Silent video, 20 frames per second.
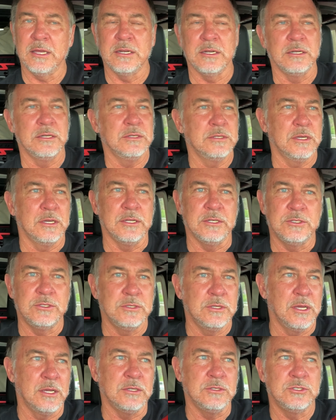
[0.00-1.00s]

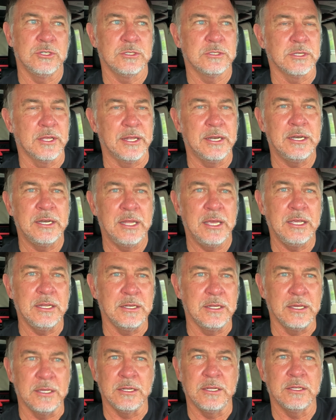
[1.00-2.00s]
and just let it eat.
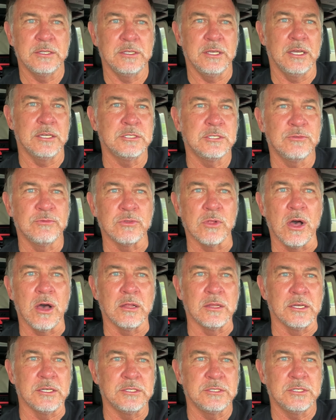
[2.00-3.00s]
And it's
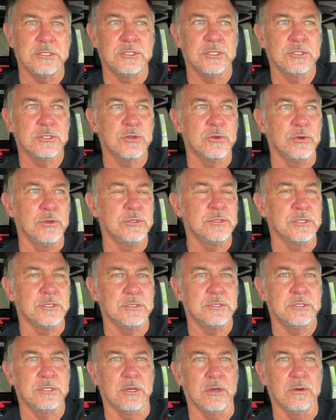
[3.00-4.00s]
flawless. It just
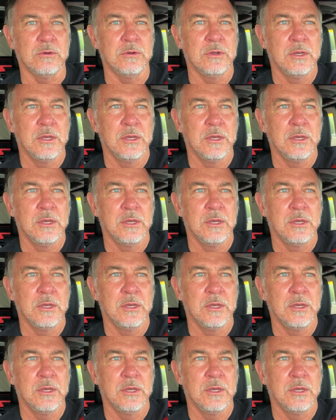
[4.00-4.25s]
cruises. So,